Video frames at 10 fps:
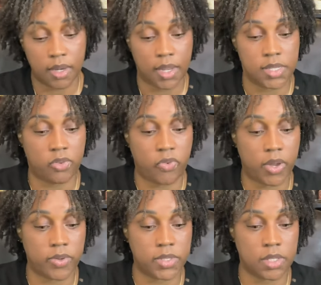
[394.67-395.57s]
is the
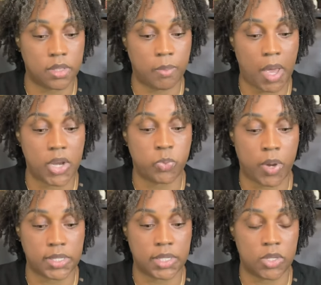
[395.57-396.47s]
fragrance, the body
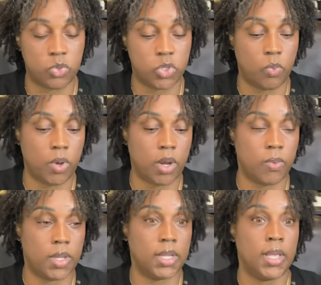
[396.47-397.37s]
spray I say you should wear
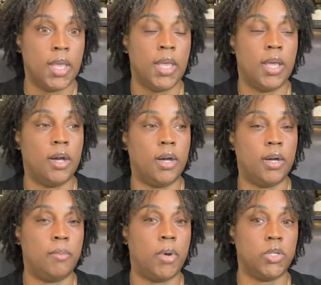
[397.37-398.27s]
with it.
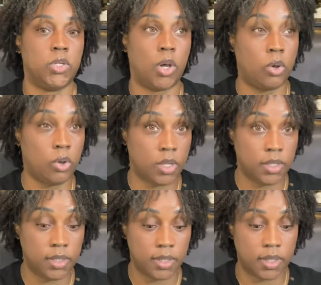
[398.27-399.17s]

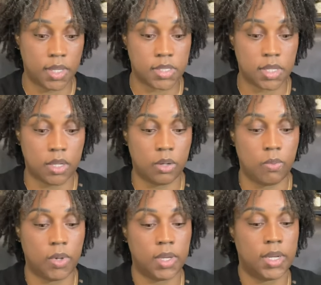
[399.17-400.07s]
Adol is a good
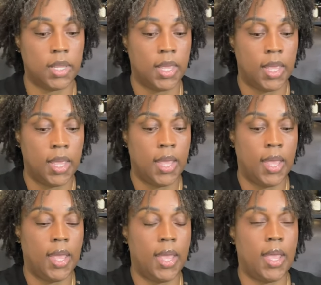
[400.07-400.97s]
one.
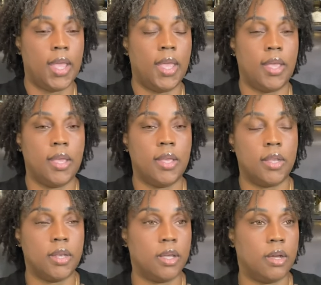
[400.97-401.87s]

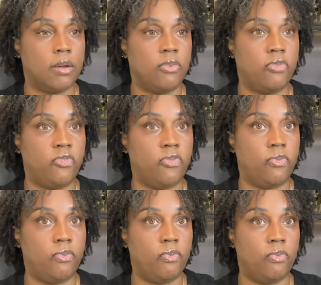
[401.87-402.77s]
And
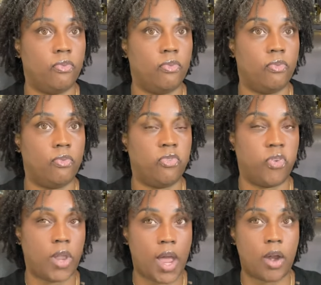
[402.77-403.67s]

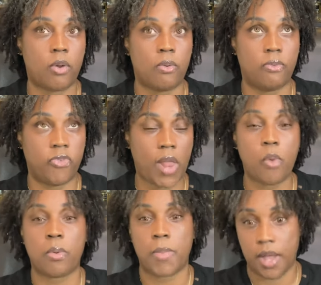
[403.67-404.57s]

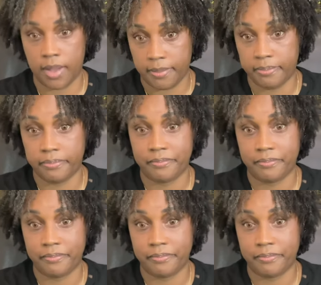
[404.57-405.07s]
Flower Bomb